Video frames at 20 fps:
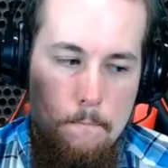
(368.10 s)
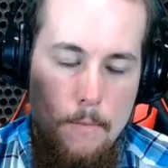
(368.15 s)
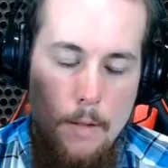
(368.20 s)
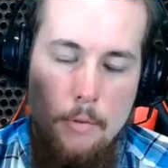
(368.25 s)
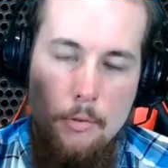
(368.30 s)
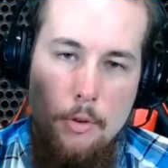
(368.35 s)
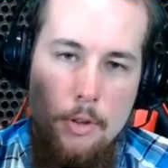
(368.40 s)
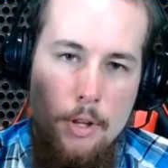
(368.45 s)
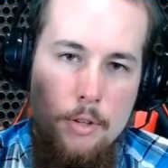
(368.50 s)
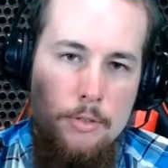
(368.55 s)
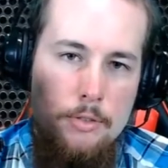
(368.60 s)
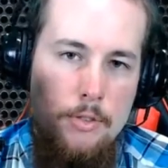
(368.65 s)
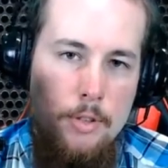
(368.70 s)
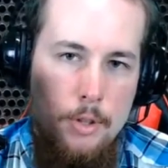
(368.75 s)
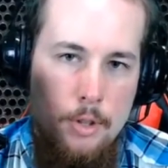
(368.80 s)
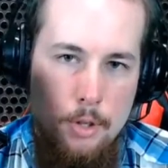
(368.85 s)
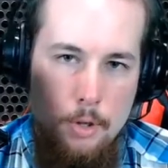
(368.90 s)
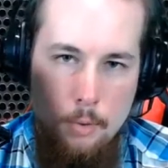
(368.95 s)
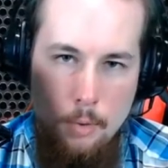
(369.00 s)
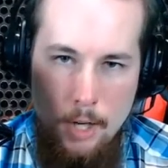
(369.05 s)
For those of you
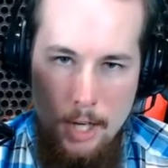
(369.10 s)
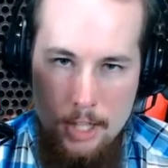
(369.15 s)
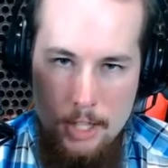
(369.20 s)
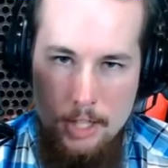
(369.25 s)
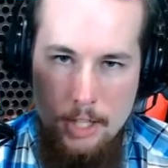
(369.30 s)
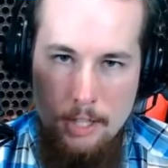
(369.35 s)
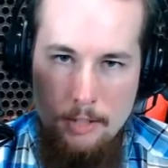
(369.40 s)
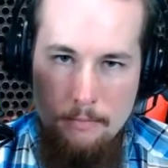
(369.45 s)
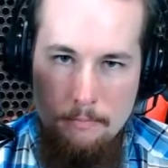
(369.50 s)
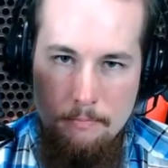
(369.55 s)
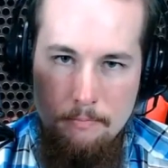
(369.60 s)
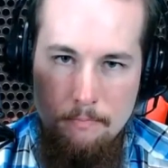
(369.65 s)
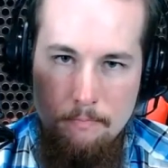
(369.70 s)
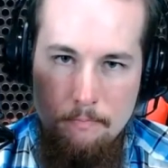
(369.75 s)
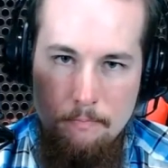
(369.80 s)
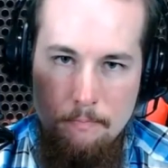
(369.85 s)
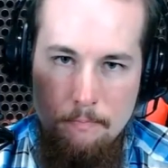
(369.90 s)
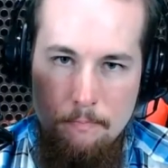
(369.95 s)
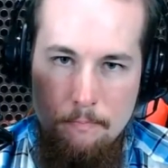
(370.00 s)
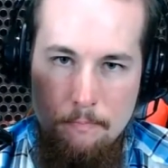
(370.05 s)
that are watching
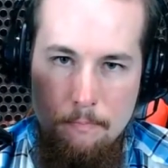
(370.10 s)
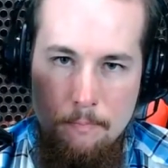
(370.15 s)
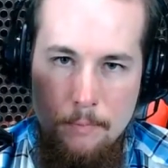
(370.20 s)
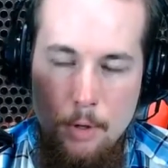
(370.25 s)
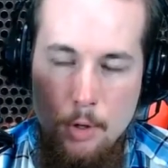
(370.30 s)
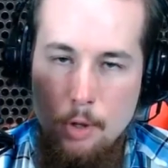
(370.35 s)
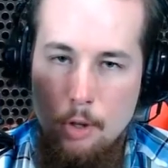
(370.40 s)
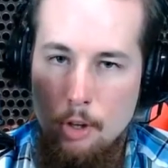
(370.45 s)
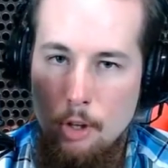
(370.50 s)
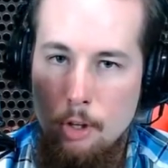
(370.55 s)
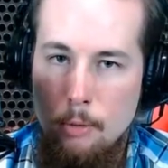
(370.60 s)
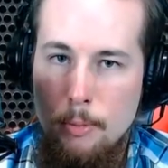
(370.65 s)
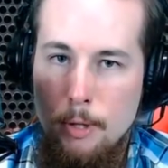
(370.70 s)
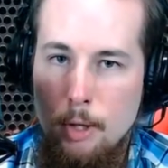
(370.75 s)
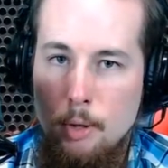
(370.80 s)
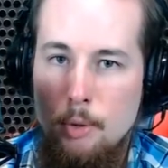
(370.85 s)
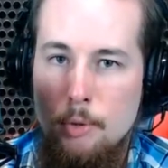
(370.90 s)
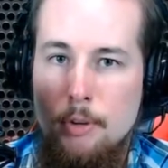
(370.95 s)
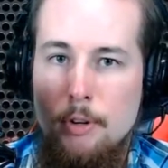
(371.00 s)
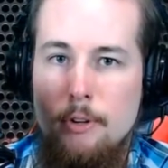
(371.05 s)
that are a little bit
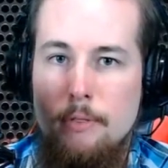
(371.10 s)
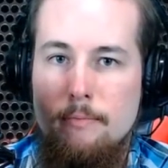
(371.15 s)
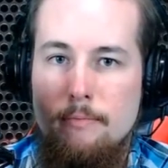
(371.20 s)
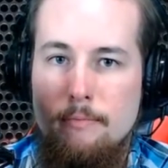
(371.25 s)
older,